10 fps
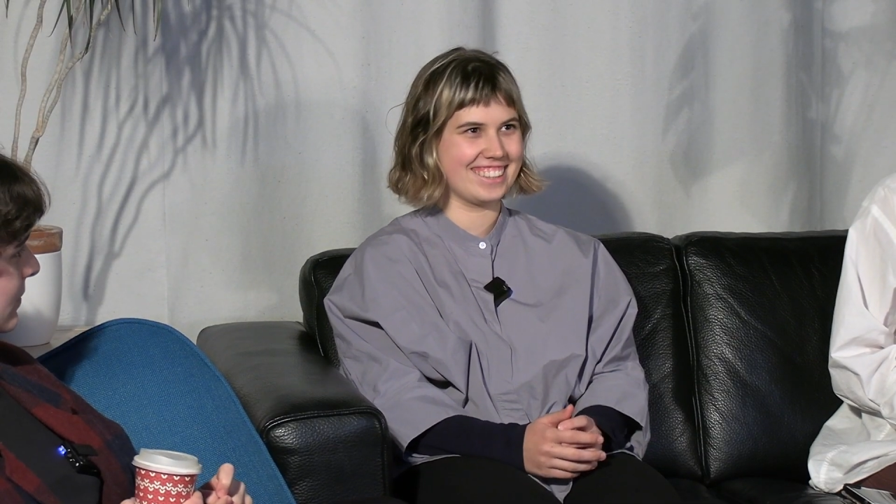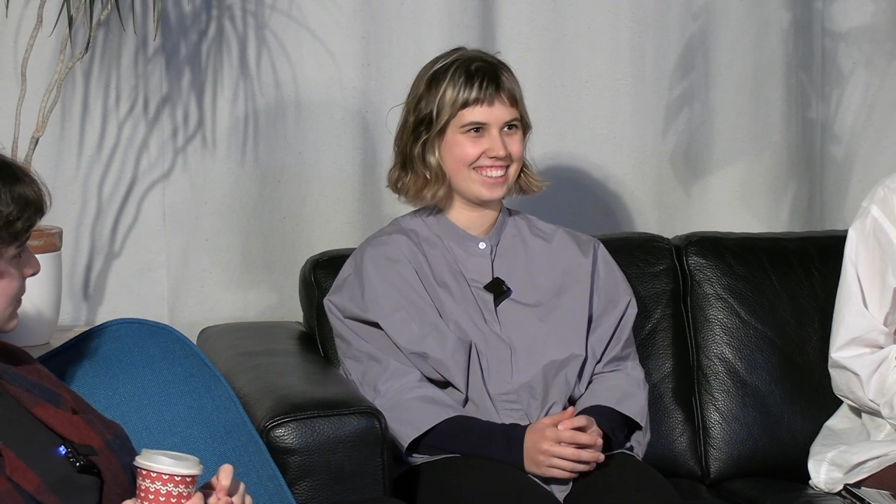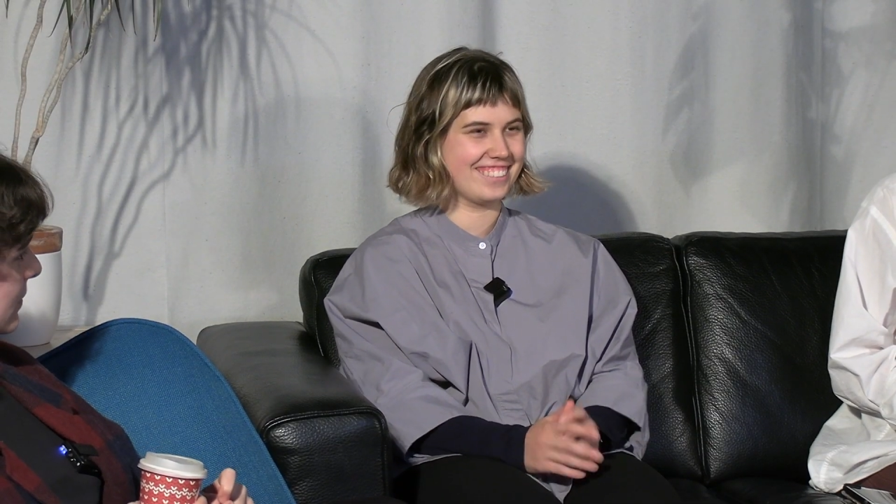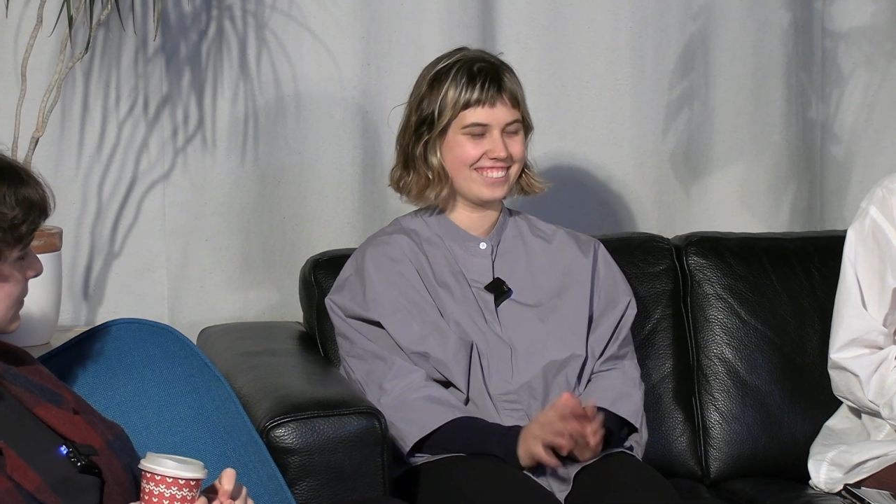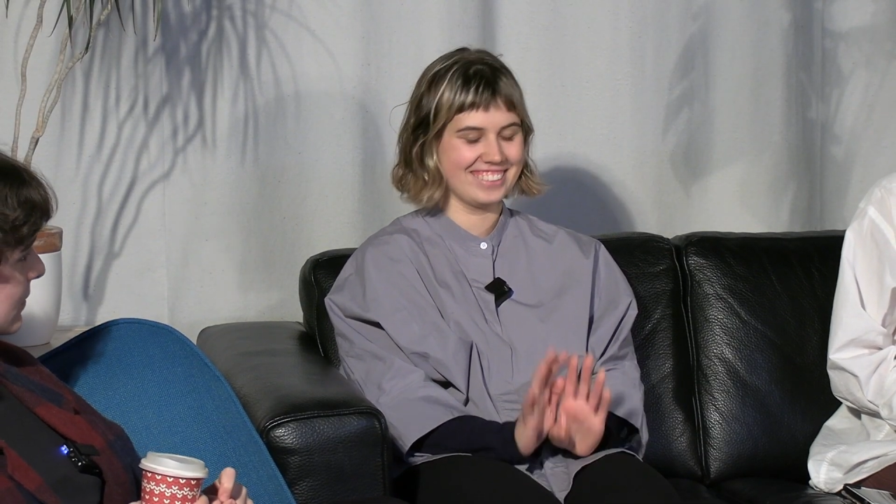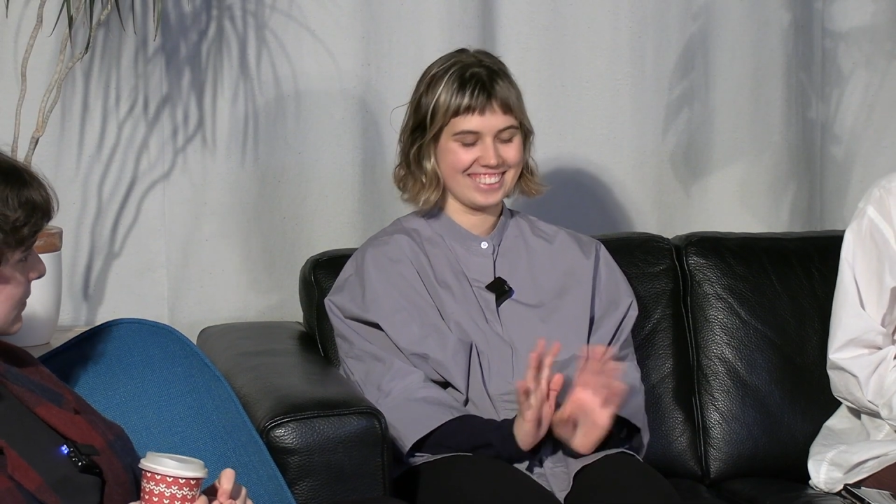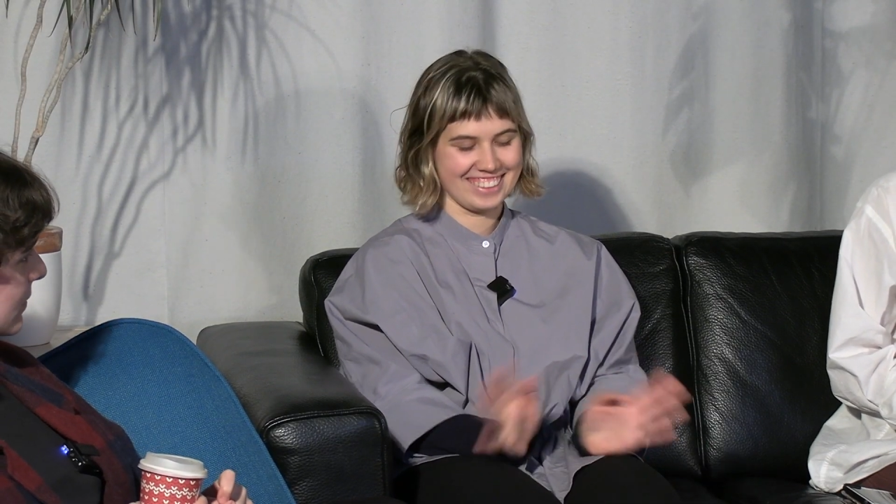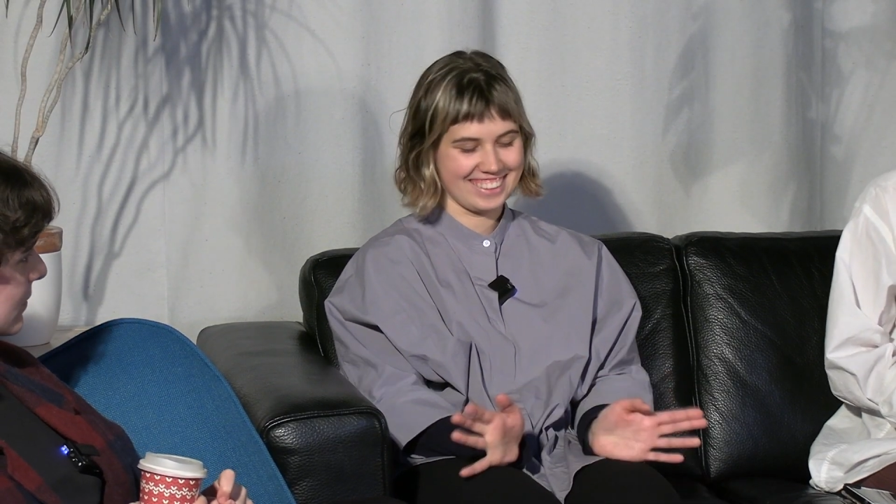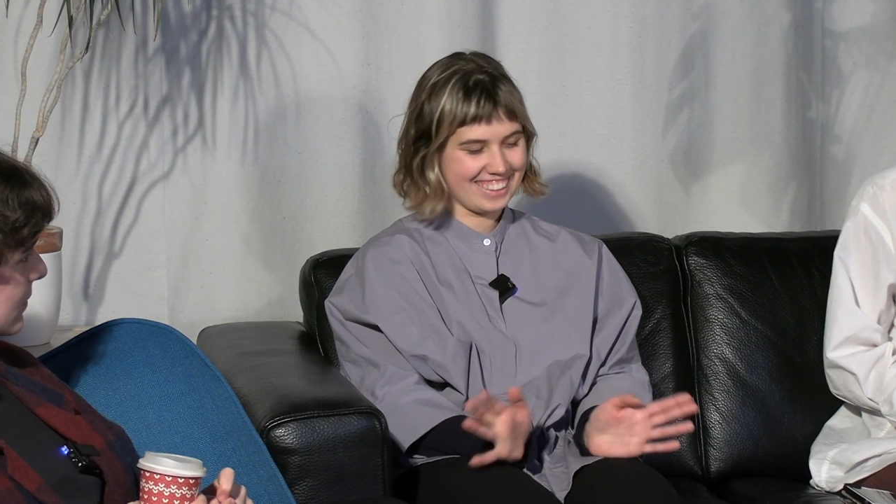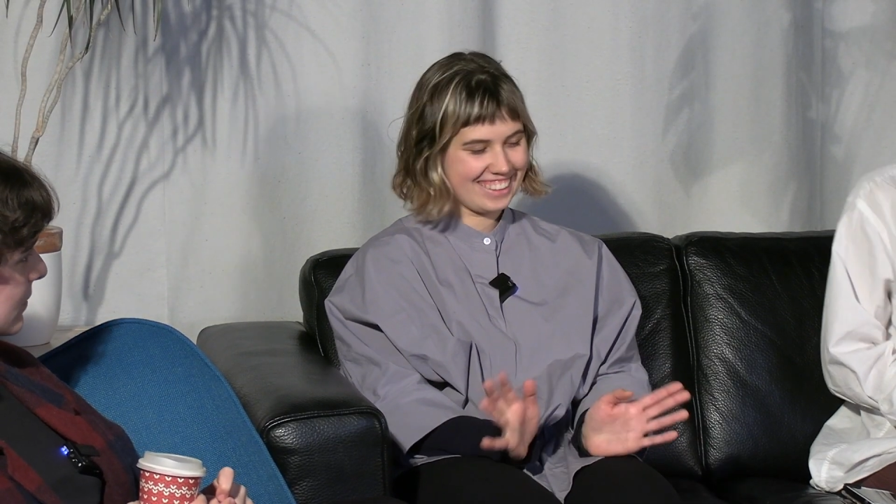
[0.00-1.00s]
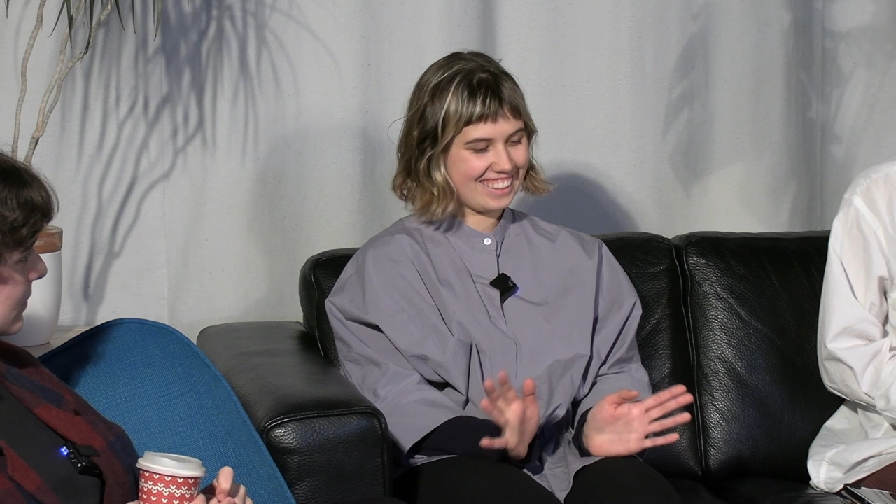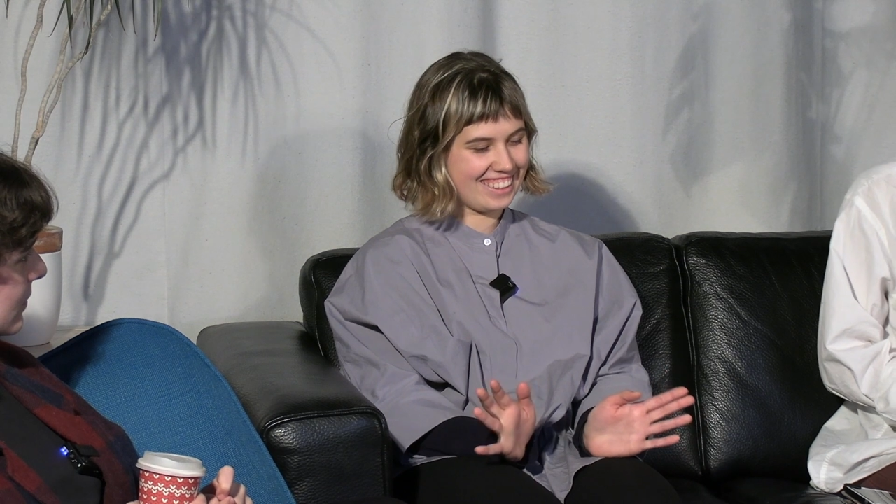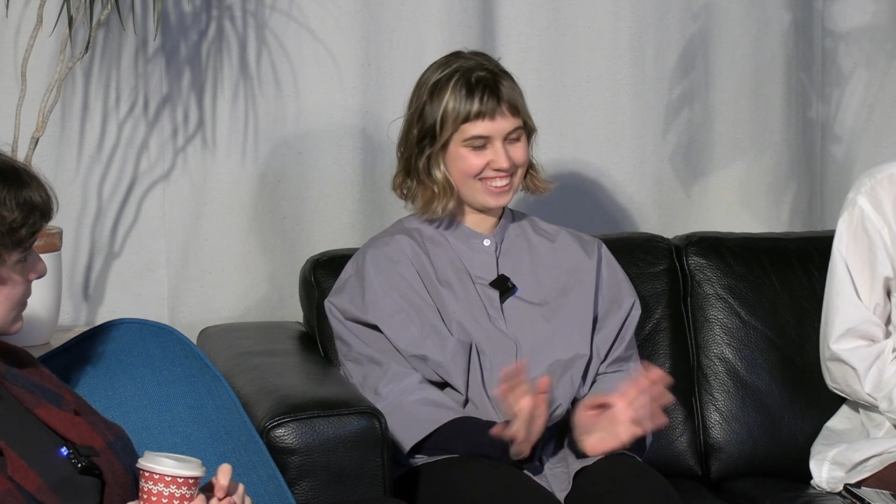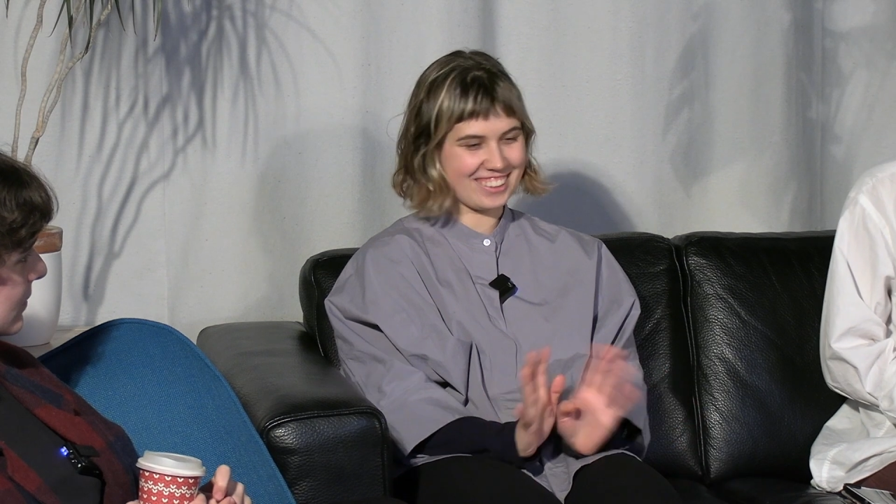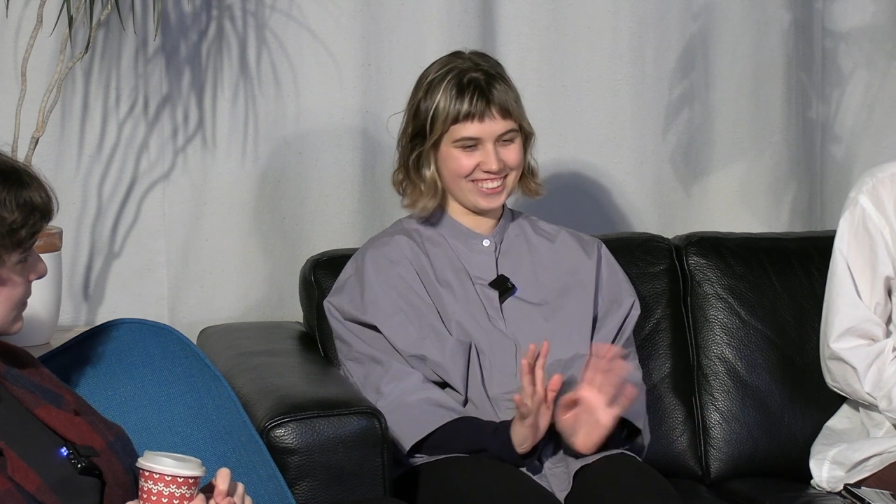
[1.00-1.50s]
so
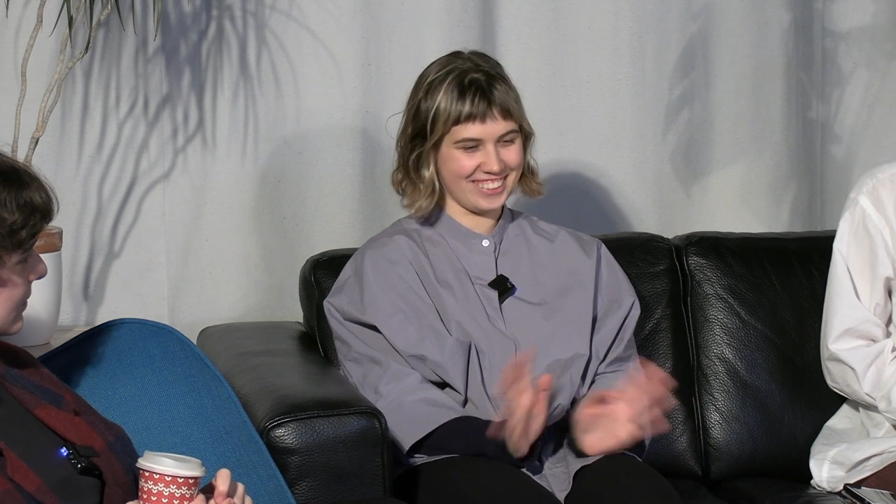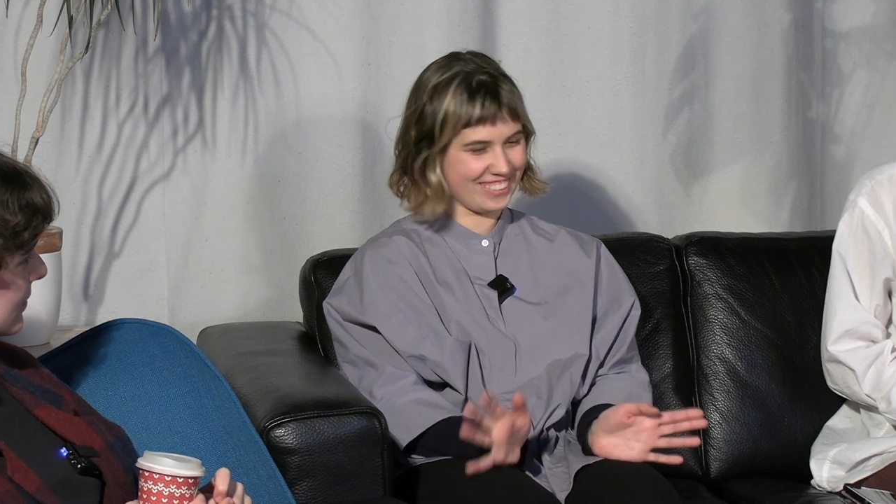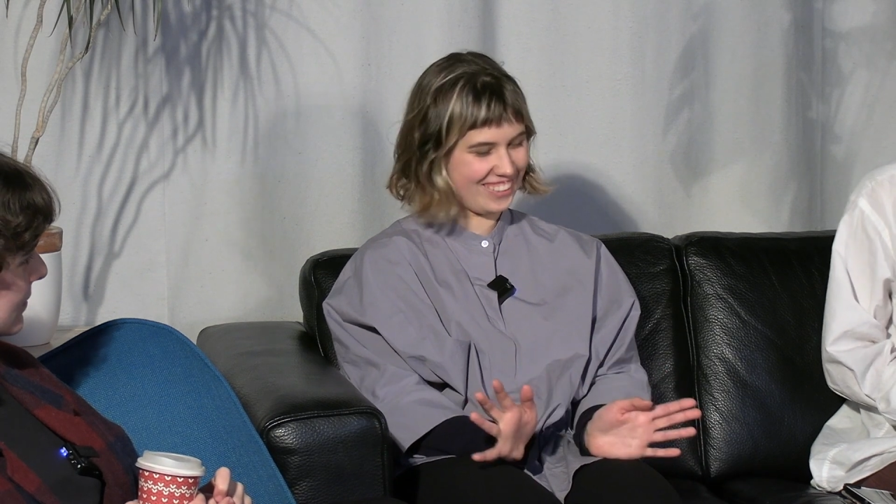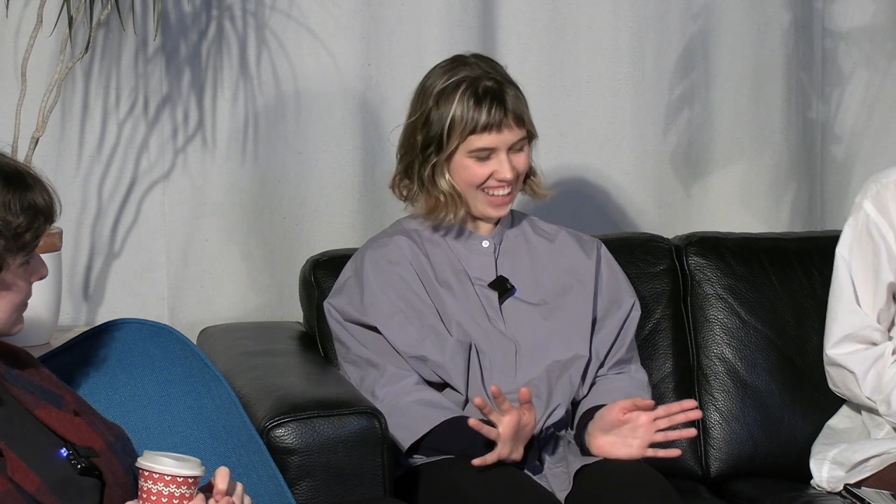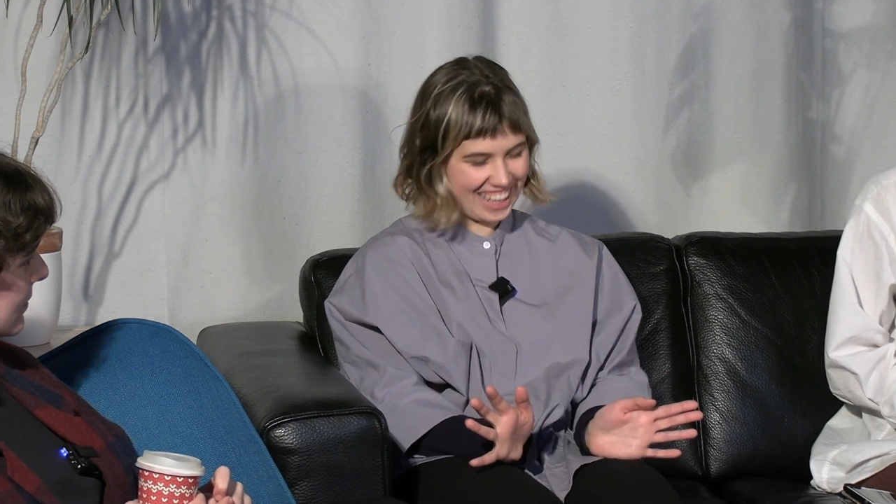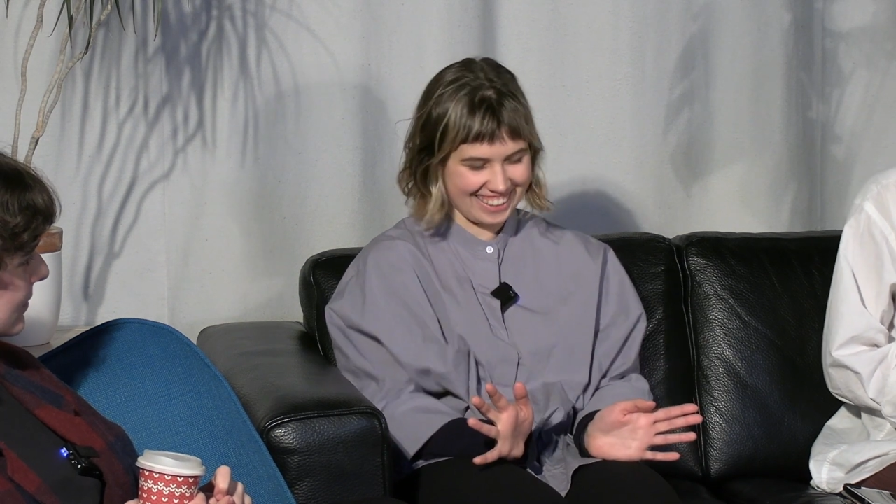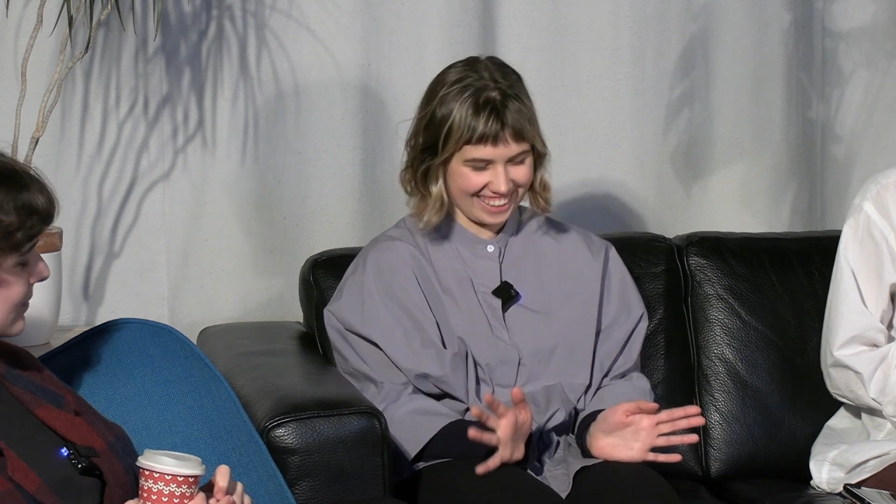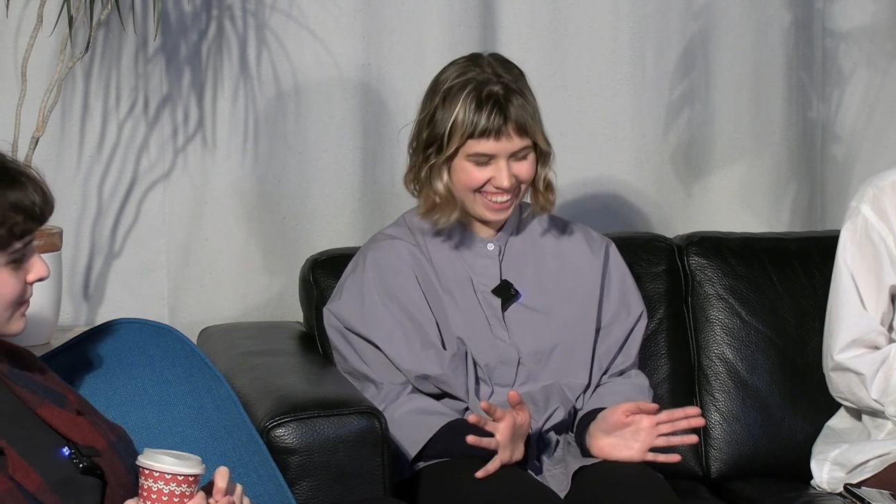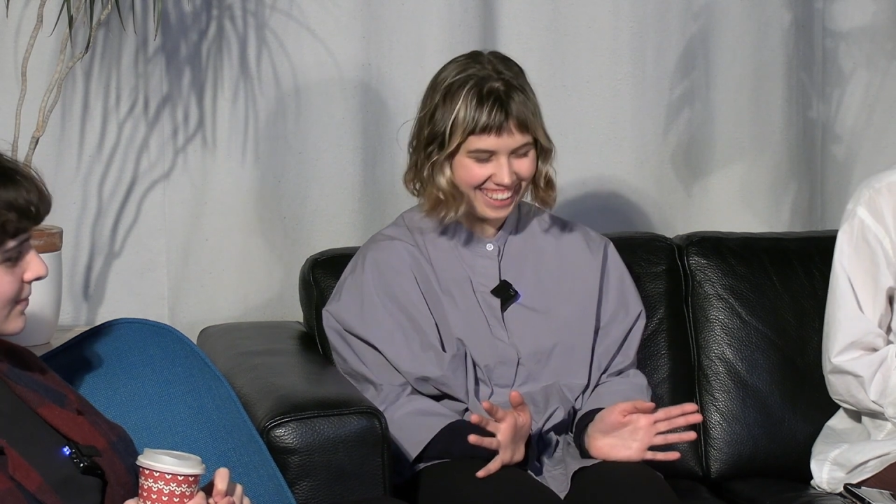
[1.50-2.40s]
don't do that.